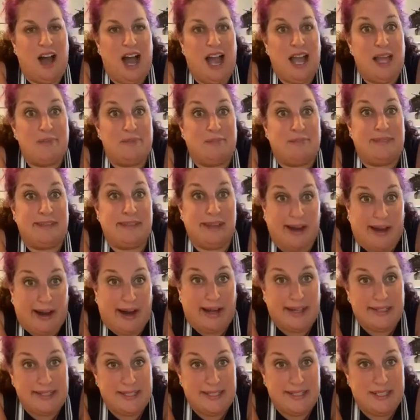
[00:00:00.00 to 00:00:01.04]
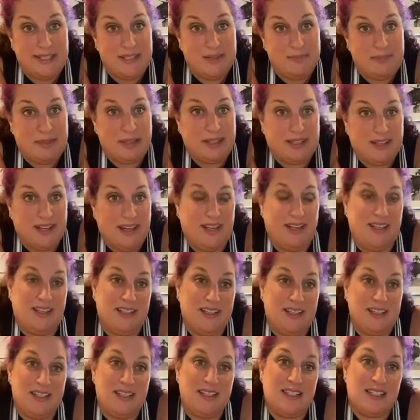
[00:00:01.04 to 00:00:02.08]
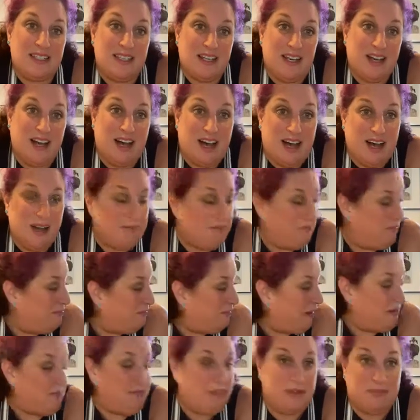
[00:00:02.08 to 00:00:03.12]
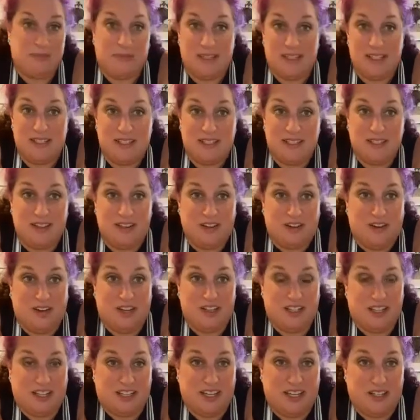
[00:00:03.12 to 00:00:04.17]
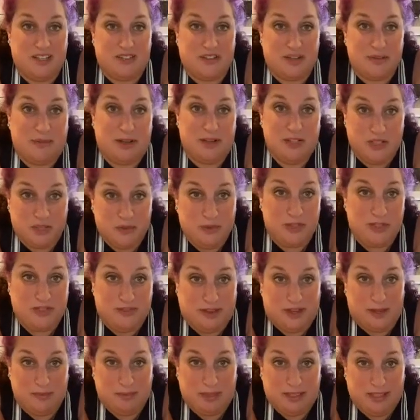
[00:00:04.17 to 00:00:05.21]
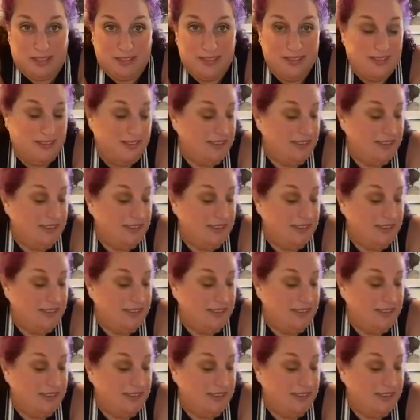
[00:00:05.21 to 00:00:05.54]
I'm not, because my family's across the country, my Jewish family.